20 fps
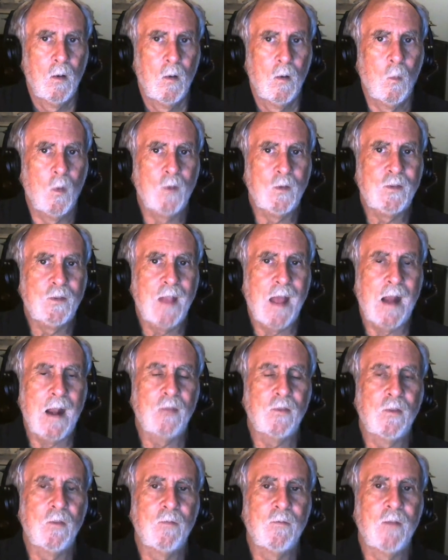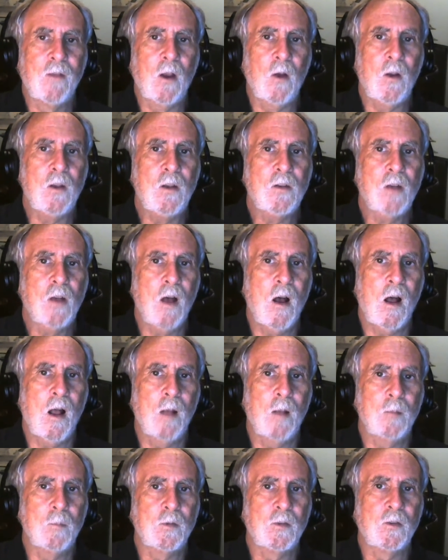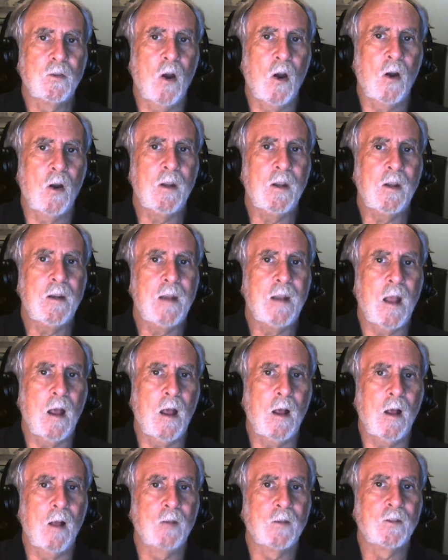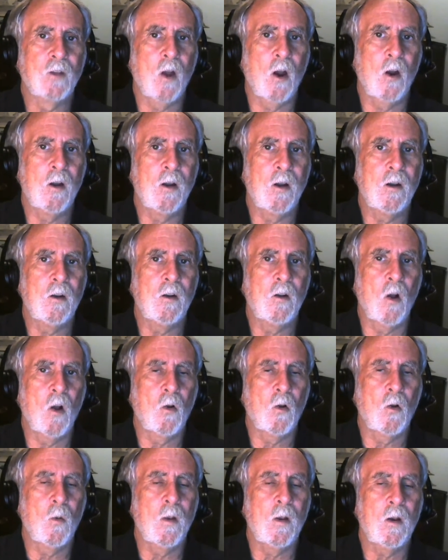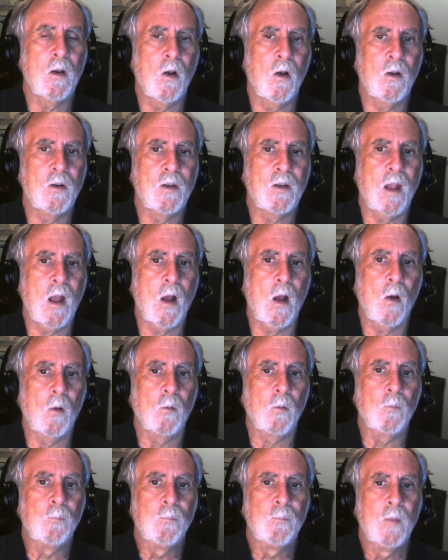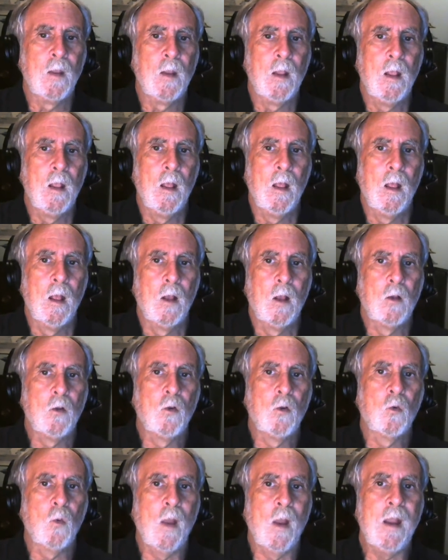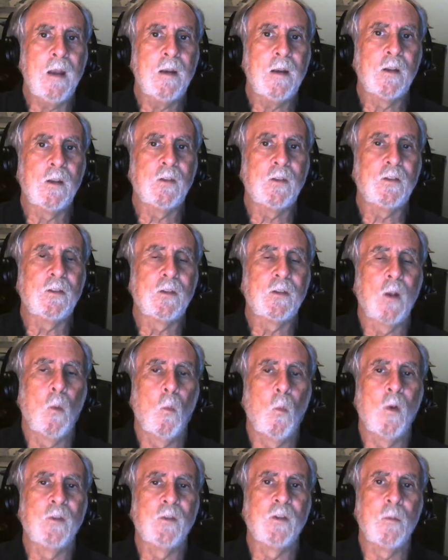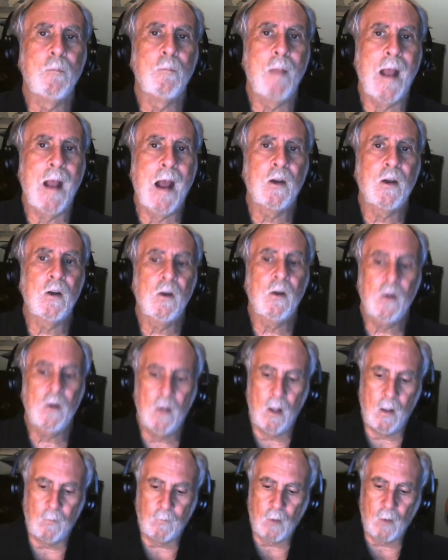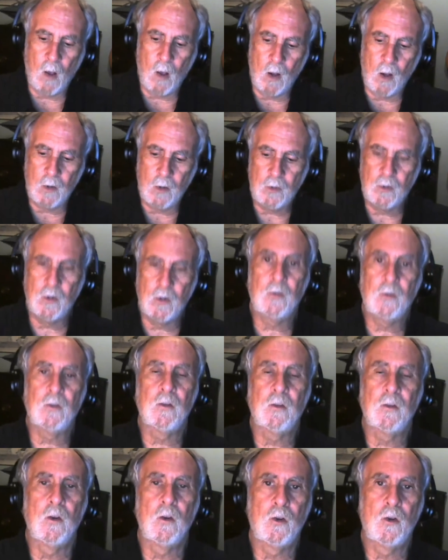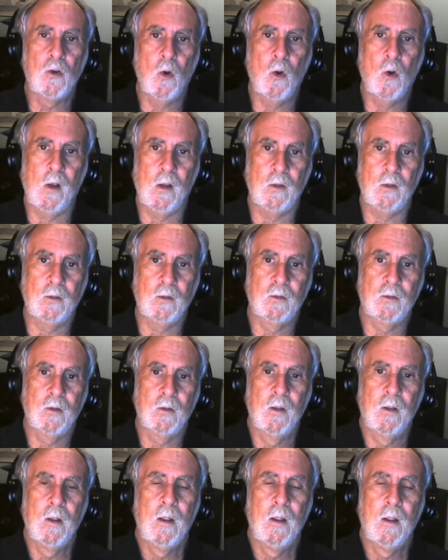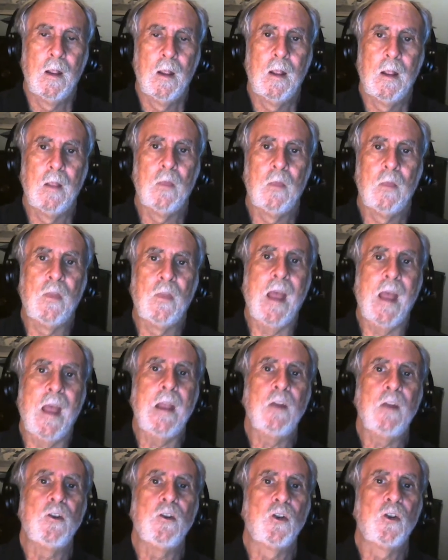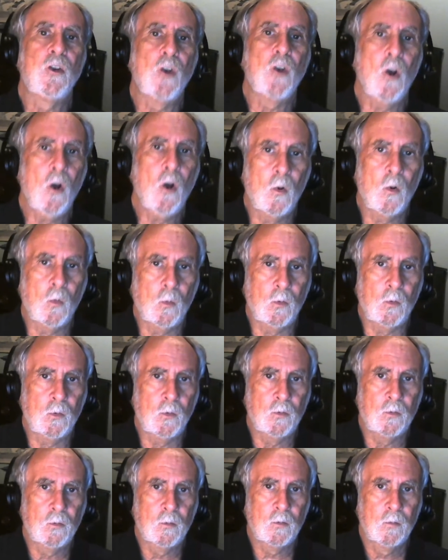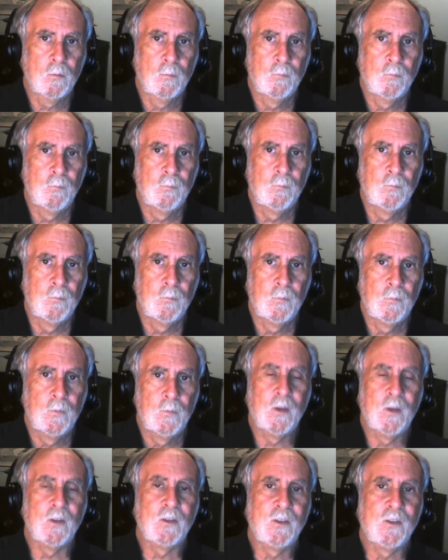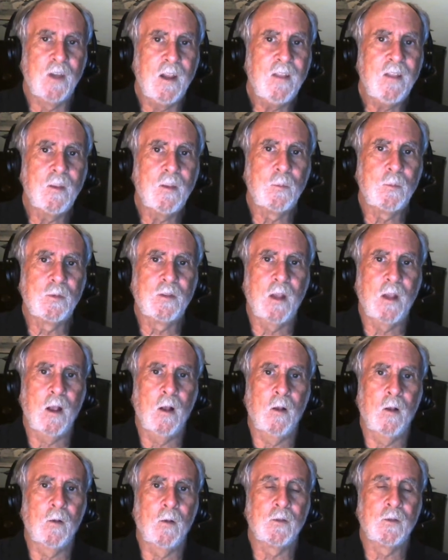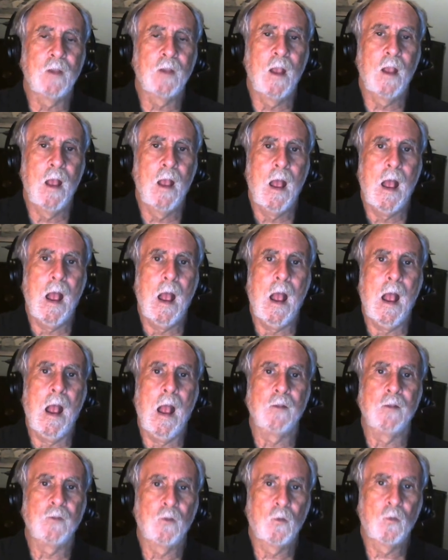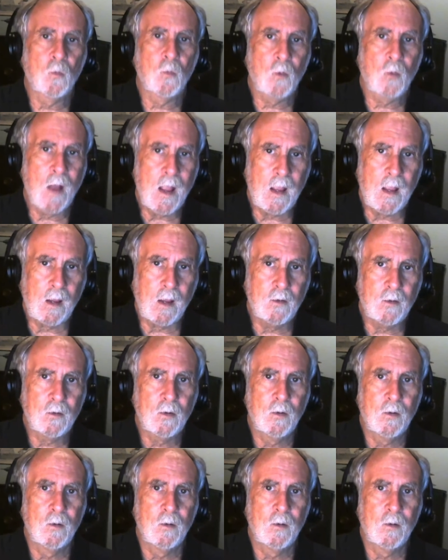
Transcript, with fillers: was that at the very top, going on down, greatness was a matter of conscious choice. They chose to see themselves as great